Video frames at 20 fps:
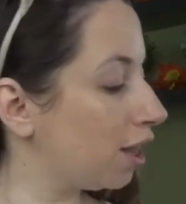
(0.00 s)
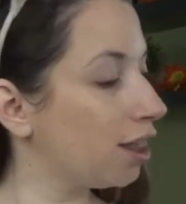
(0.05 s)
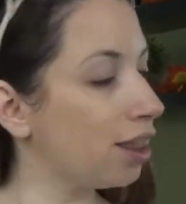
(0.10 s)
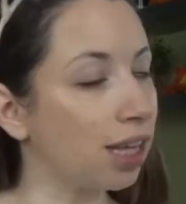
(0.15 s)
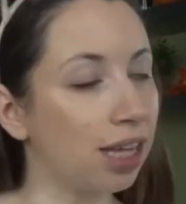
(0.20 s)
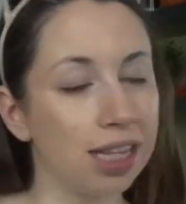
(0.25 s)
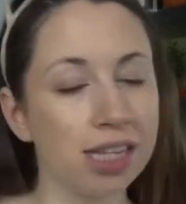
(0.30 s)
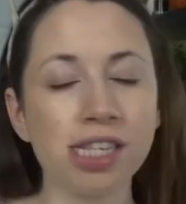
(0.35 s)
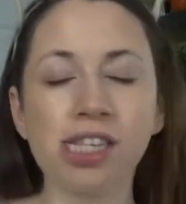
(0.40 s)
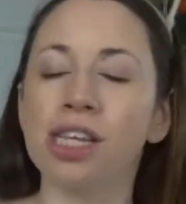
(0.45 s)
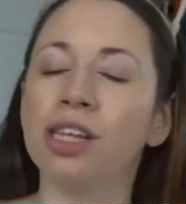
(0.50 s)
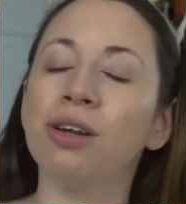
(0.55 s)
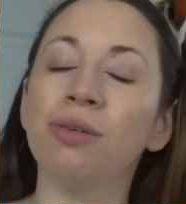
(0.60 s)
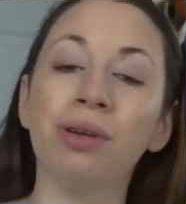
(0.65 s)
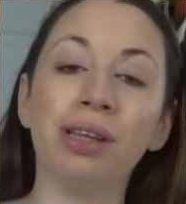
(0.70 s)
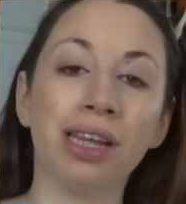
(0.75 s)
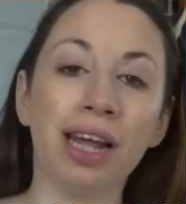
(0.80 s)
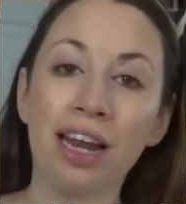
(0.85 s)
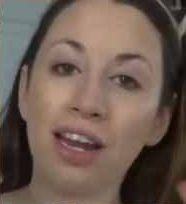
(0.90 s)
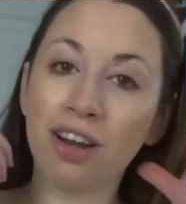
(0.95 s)
the concealer we
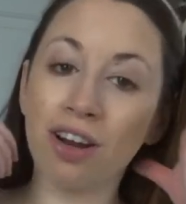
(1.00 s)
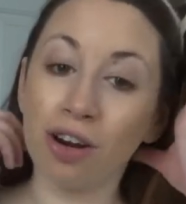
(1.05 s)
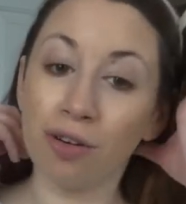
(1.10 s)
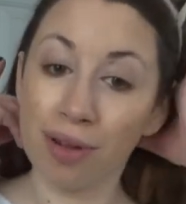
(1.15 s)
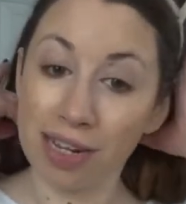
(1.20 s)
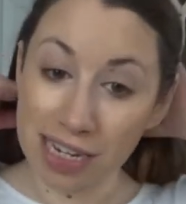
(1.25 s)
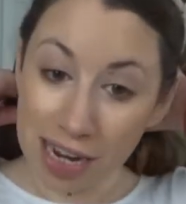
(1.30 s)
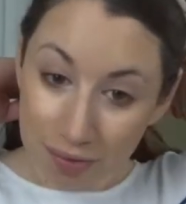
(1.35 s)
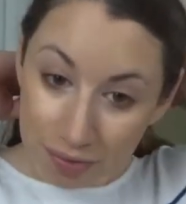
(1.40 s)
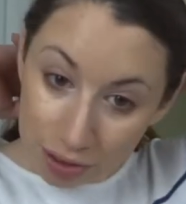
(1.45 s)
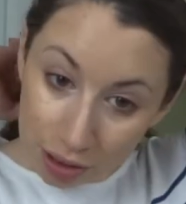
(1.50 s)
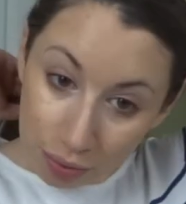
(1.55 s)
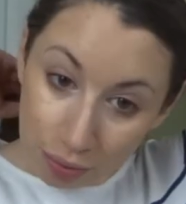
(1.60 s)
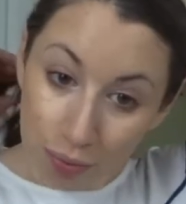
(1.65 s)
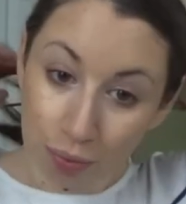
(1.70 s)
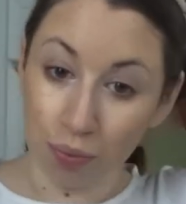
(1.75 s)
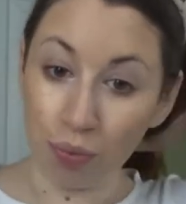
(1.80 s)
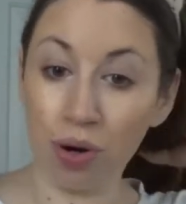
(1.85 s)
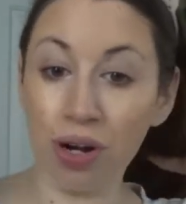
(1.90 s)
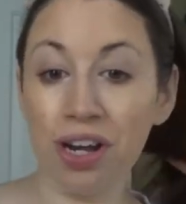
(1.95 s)
landed on, we definitely
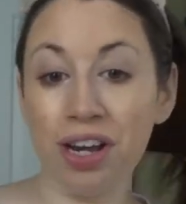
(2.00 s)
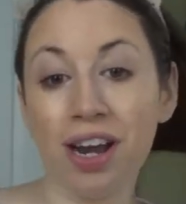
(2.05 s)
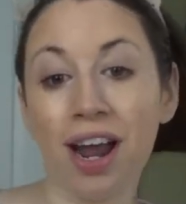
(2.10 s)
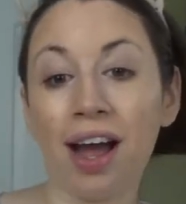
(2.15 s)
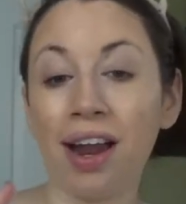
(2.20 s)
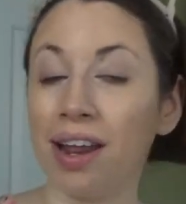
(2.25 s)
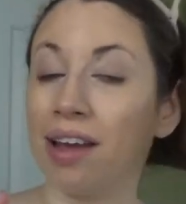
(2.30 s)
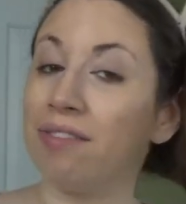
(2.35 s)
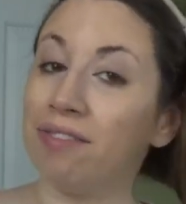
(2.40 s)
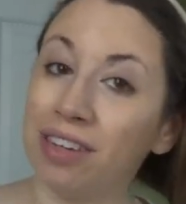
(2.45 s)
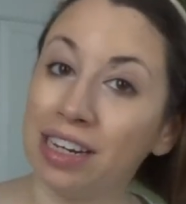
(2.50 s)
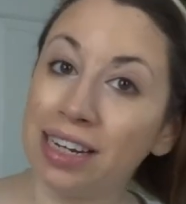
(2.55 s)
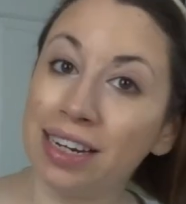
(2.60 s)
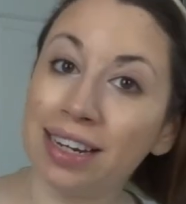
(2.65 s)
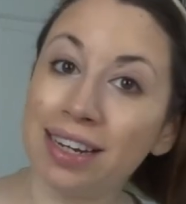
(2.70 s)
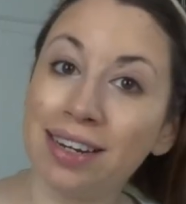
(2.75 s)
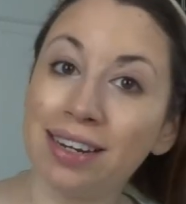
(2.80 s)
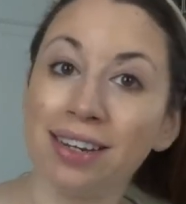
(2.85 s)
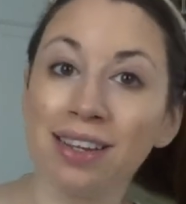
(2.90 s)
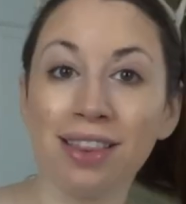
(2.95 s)
would not have
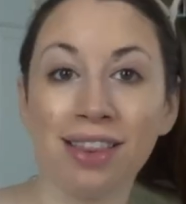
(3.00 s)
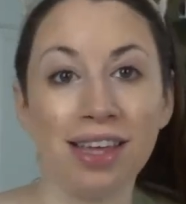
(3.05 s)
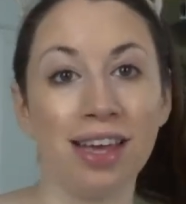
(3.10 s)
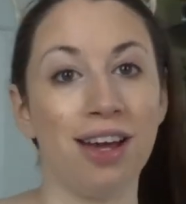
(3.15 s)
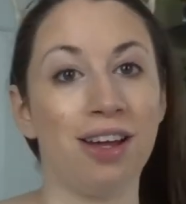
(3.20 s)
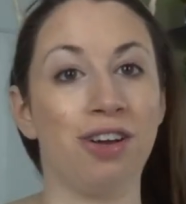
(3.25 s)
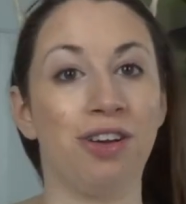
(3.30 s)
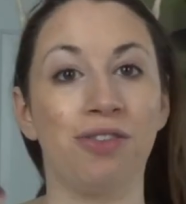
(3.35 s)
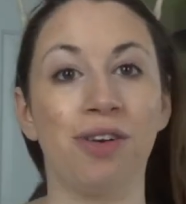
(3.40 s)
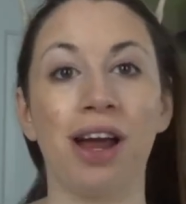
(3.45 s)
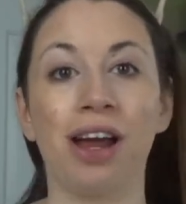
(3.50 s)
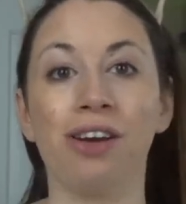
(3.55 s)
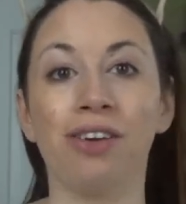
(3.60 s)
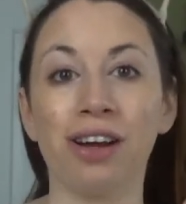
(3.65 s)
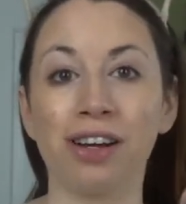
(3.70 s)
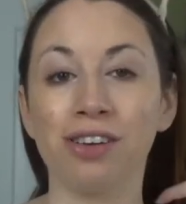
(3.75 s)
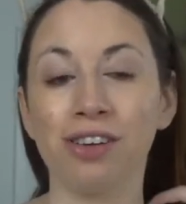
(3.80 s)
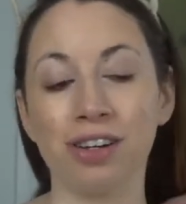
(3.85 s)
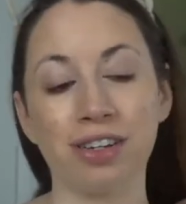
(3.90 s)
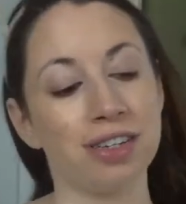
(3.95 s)
needed the under eye
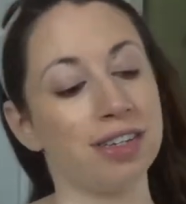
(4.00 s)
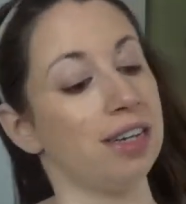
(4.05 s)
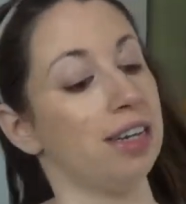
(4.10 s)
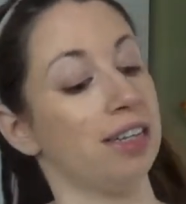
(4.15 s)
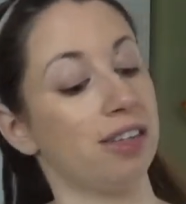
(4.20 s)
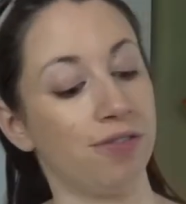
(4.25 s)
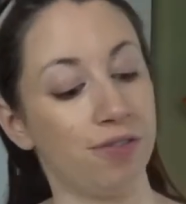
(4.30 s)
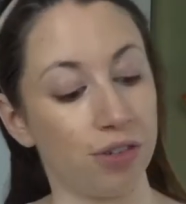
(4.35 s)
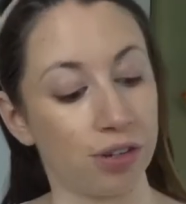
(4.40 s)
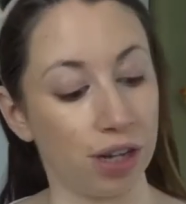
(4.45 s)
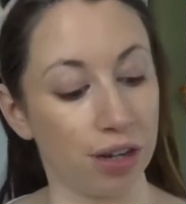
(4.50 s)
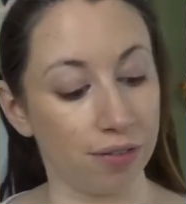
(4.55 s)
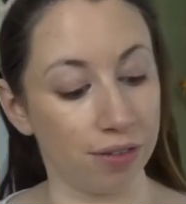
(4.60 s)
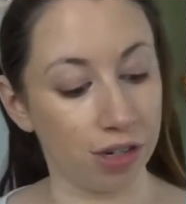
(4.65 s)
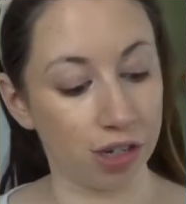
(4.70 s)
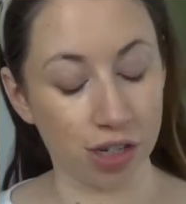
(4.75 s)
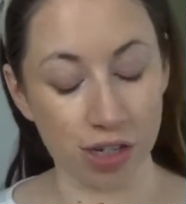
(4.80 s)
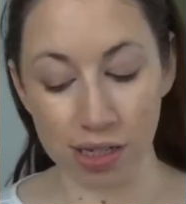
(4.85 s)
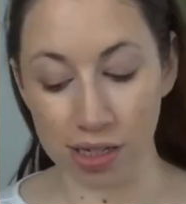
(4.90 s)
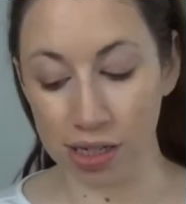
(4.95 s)
corrector because it is a full
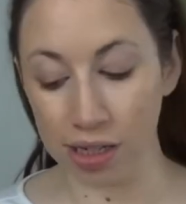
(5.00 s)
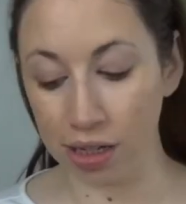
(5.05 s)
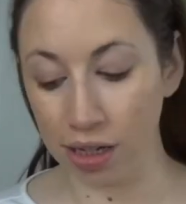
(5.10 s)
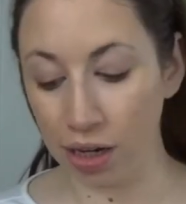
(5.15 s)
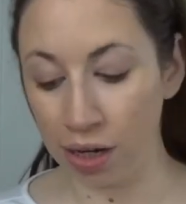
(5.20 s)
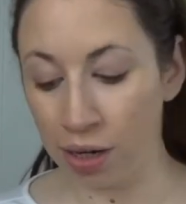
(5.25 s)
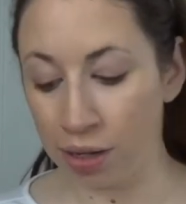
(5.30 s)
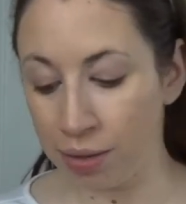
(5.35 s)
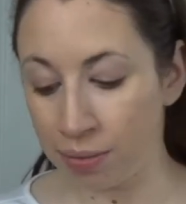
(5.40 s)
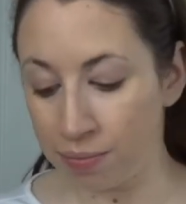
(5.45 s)
coverage concealer.